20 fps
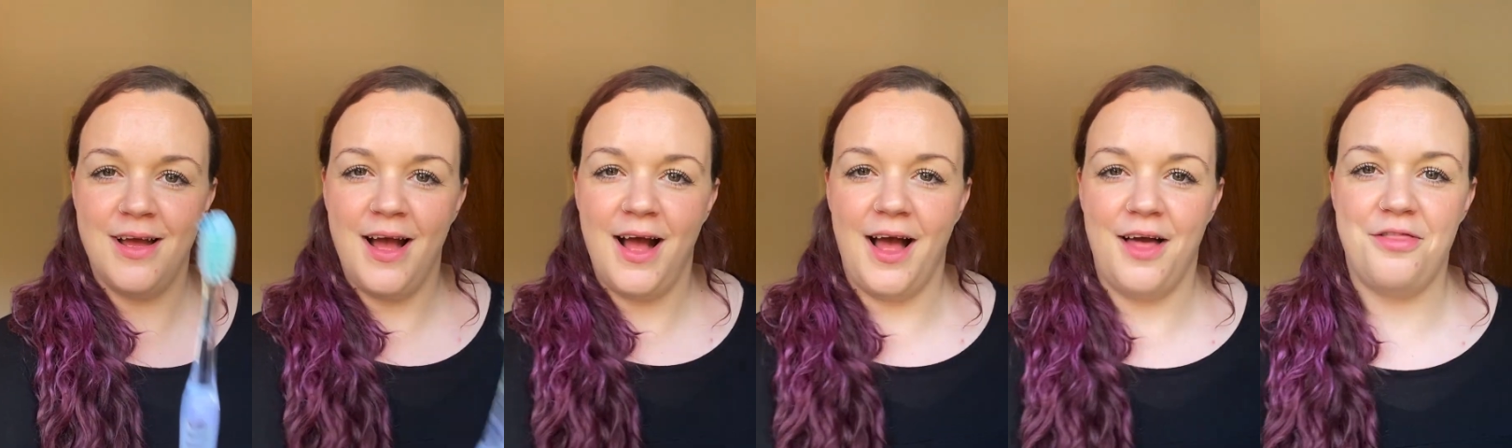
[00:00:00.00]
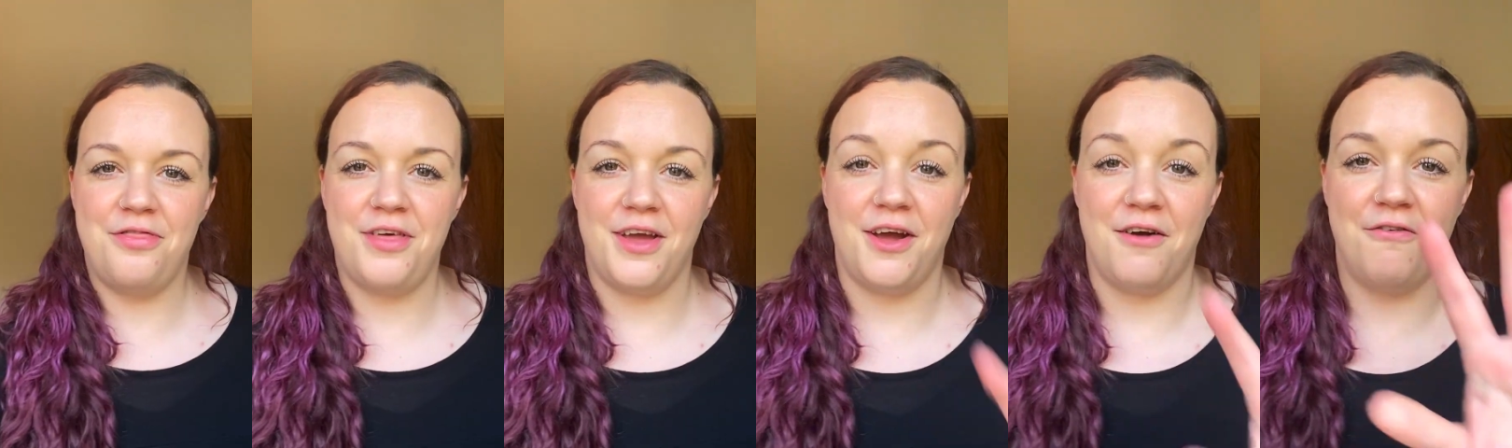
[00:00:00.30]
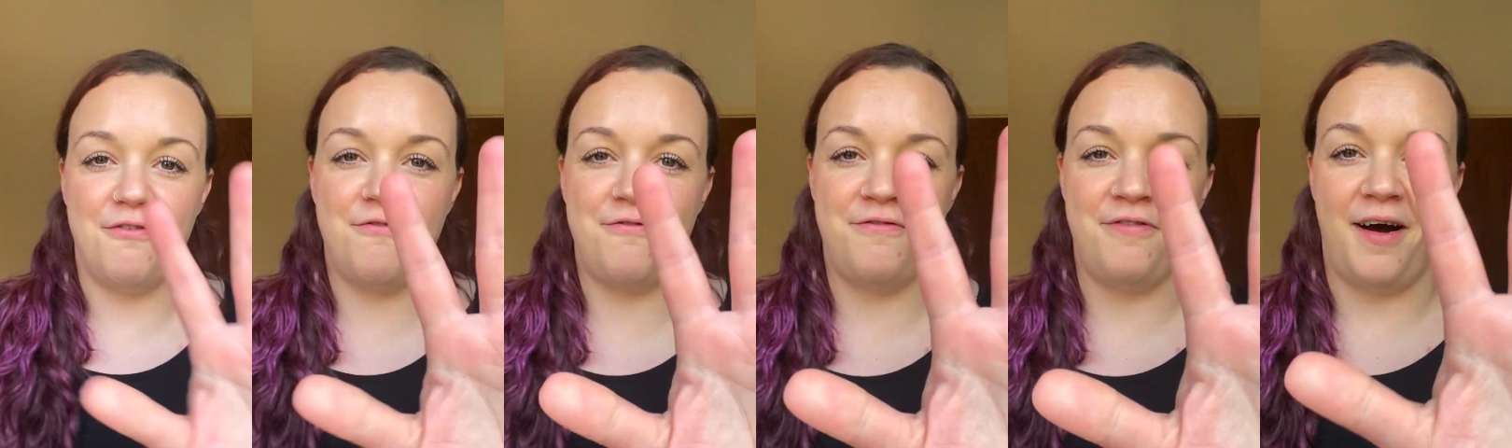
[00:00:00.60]
and think of
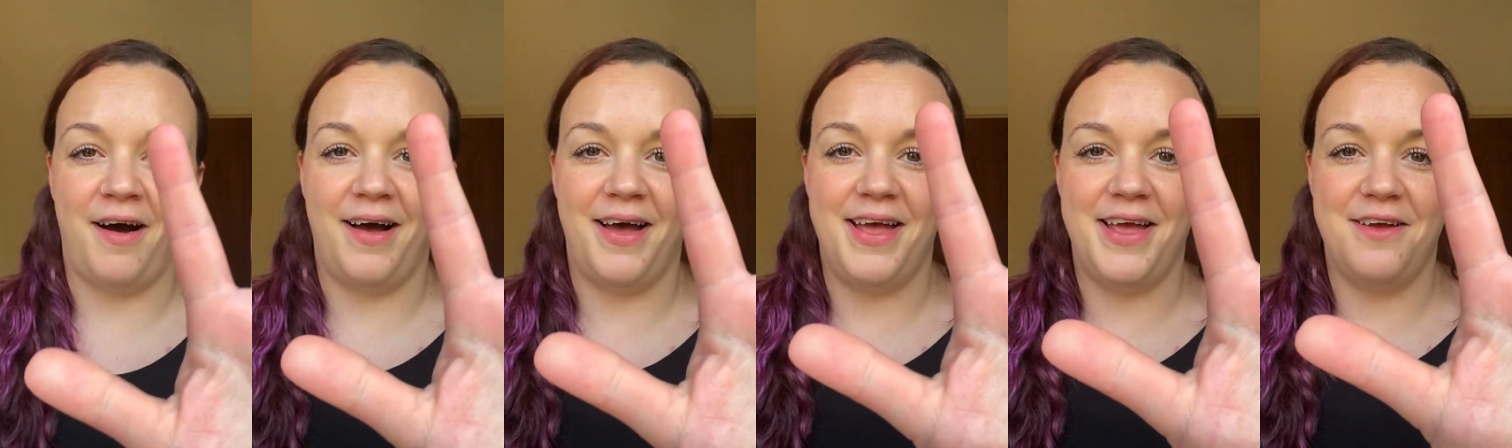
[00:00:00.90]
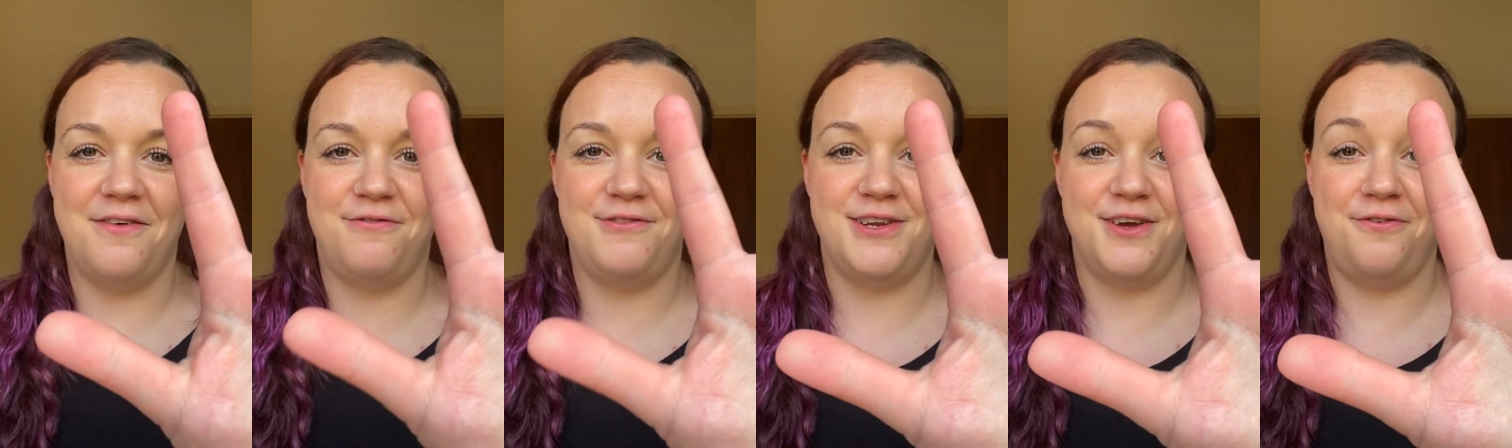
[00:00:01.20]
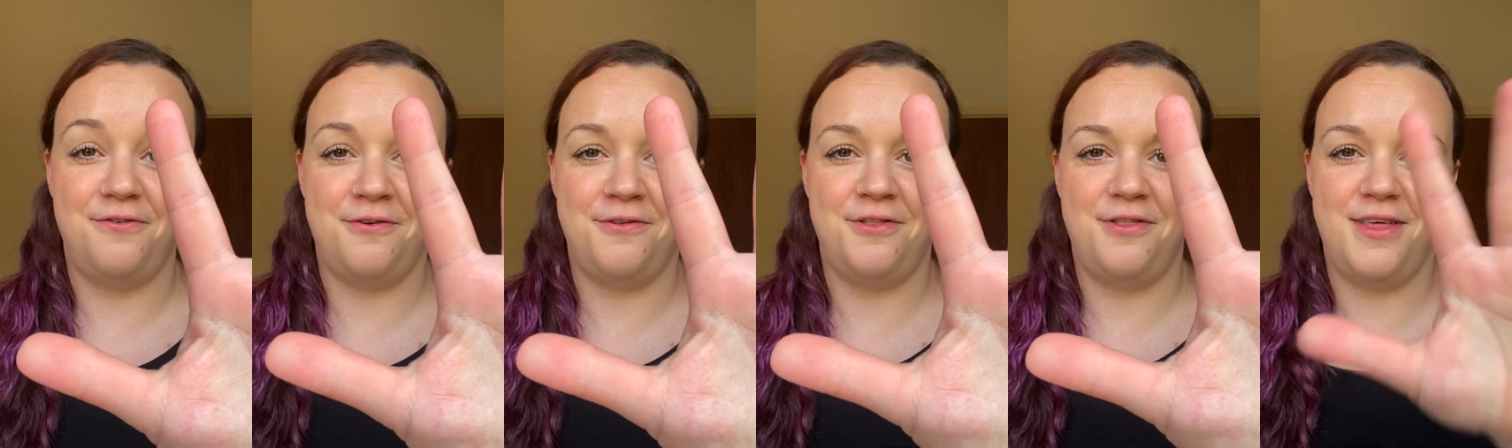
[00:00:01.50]
5
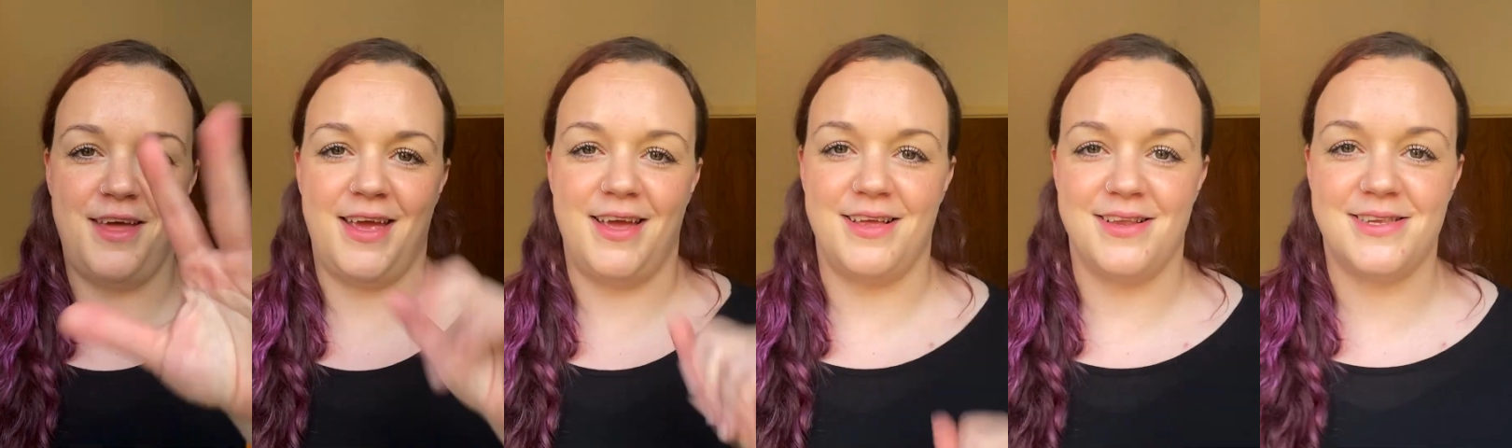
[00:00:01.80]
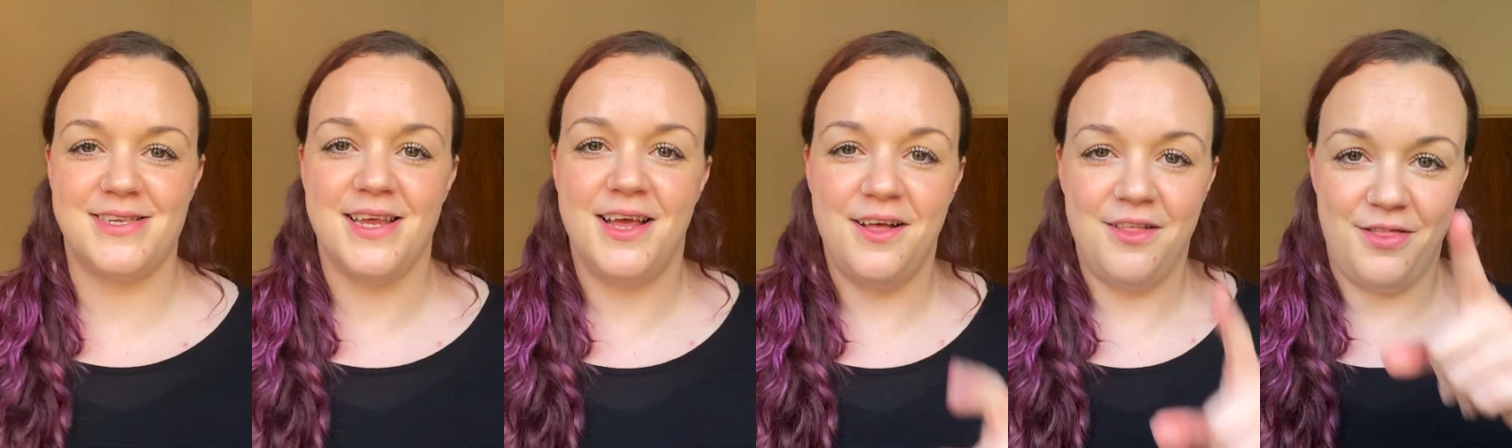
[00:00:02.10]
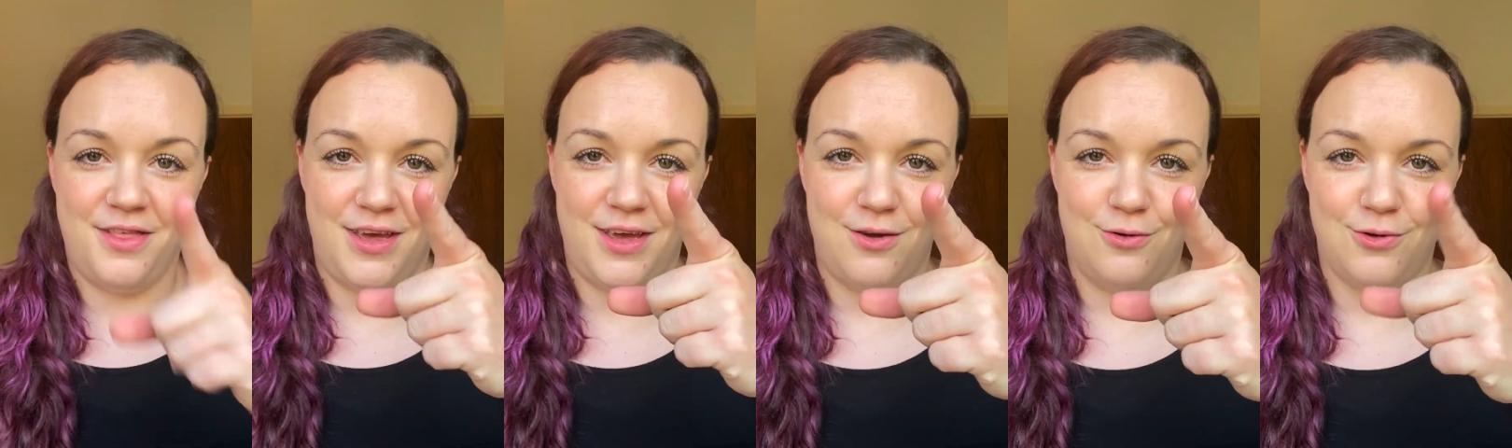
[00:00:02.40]
different things
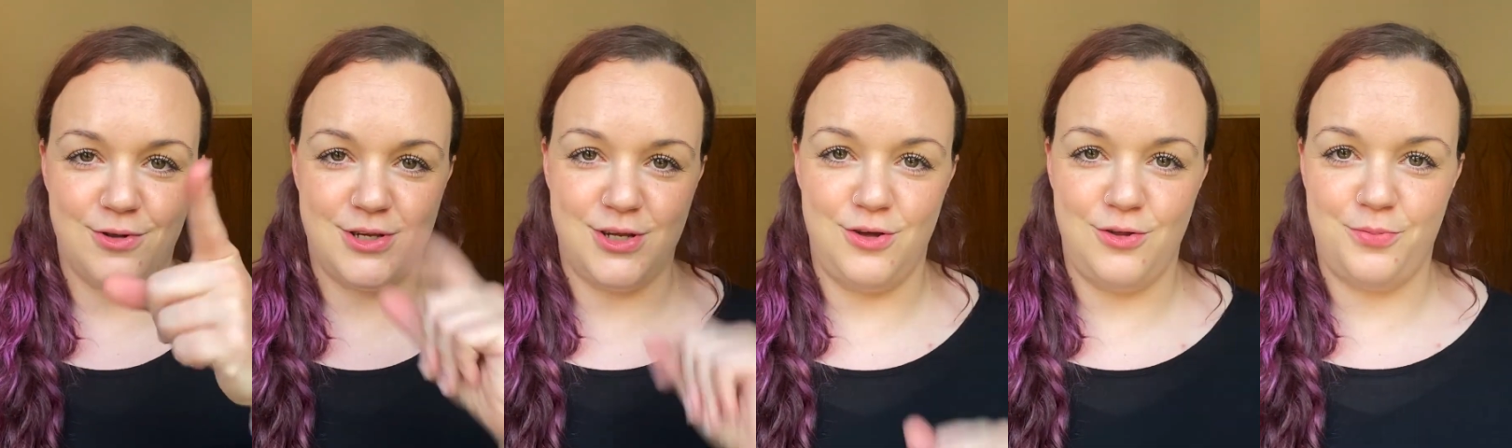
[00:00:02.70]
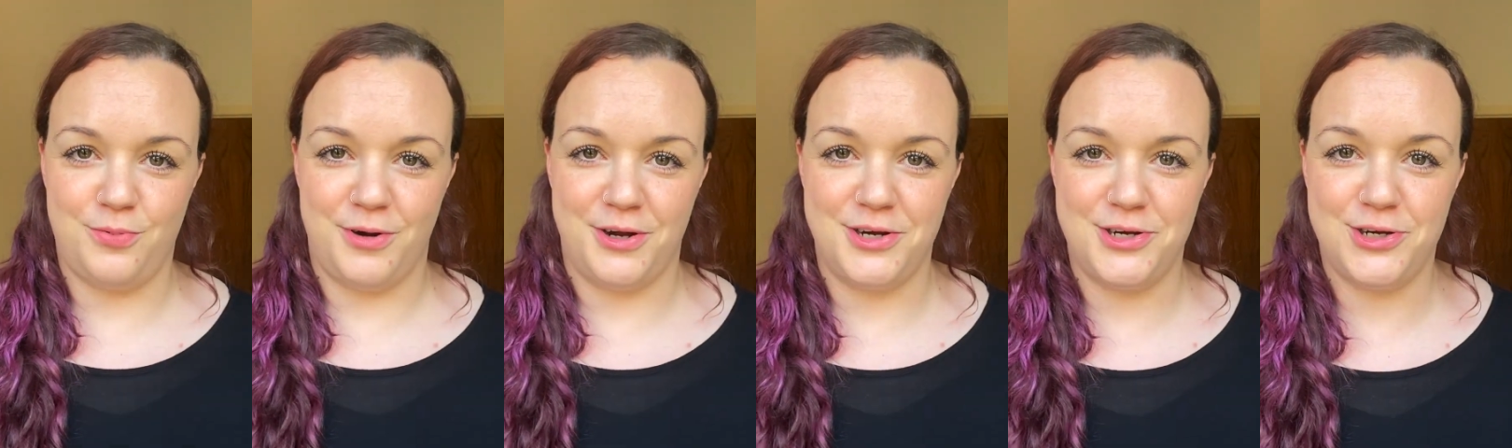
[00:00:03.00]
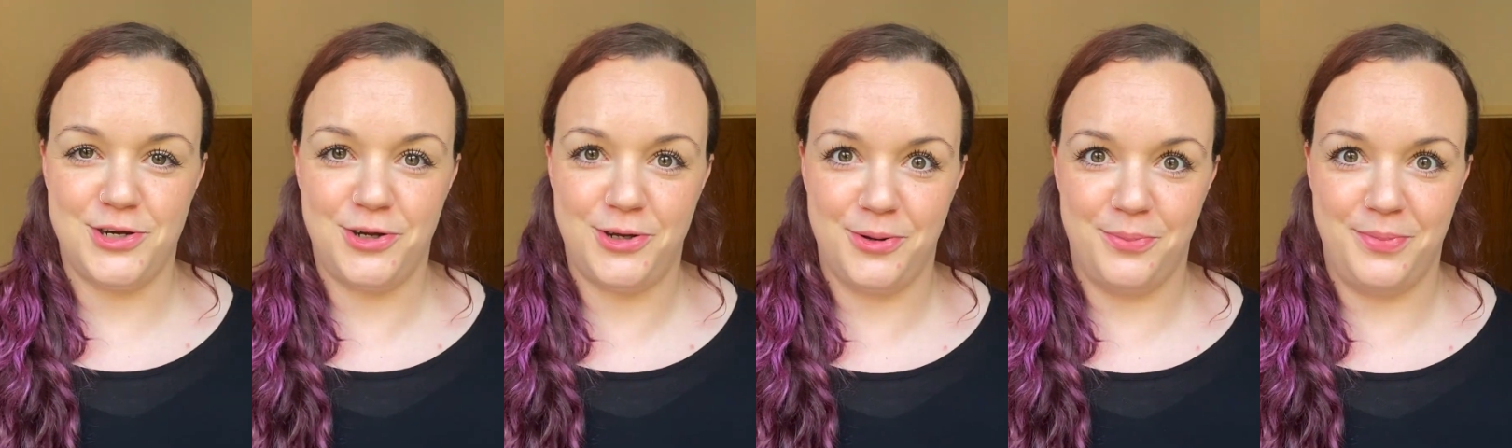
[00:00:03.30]
that your toothbrush
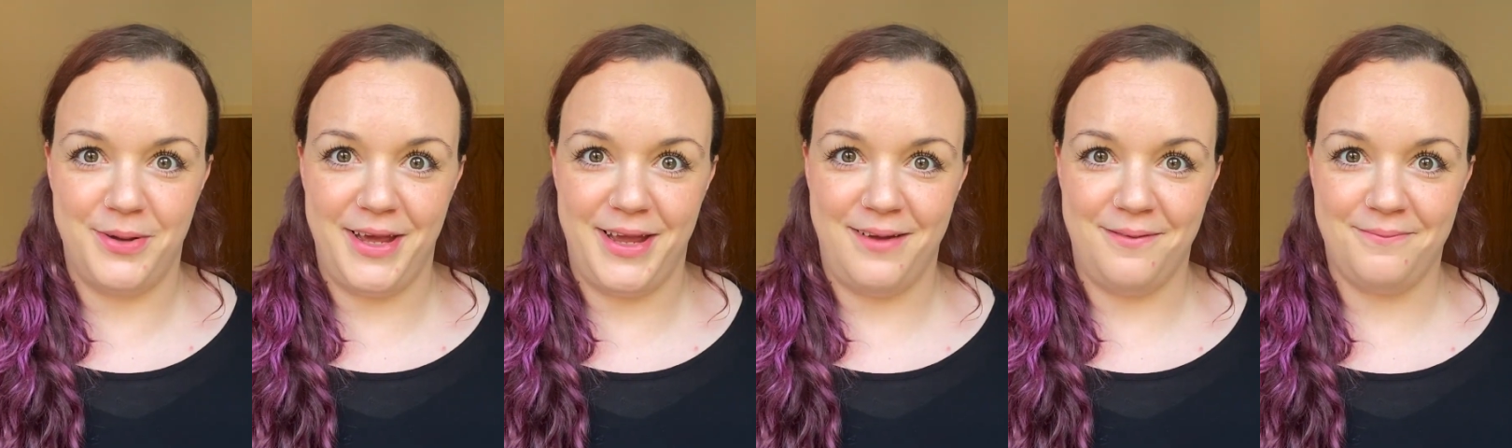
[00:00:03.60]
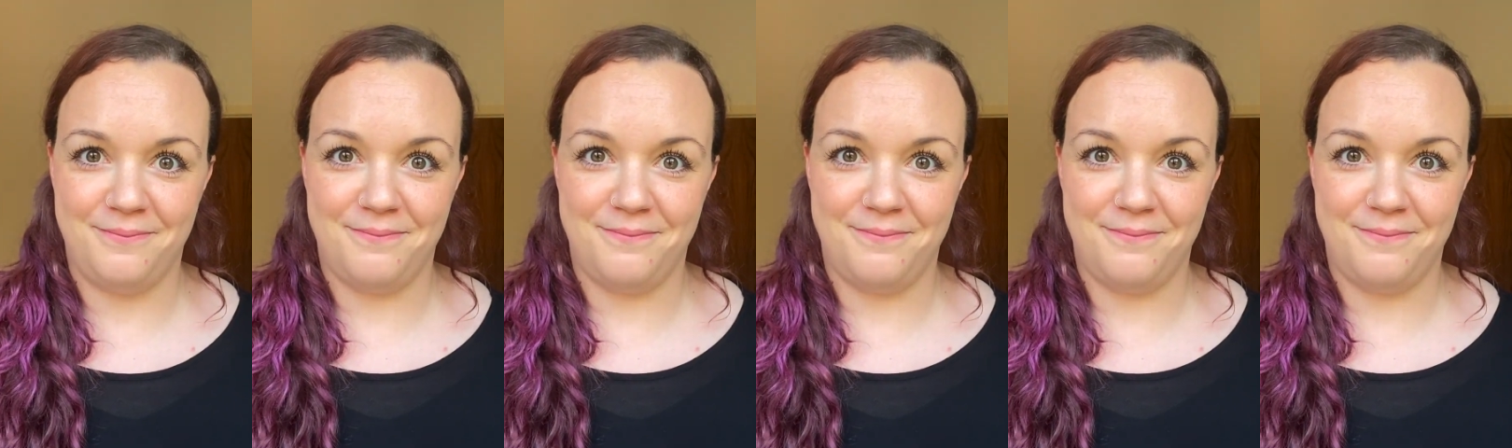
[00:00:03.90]
could be.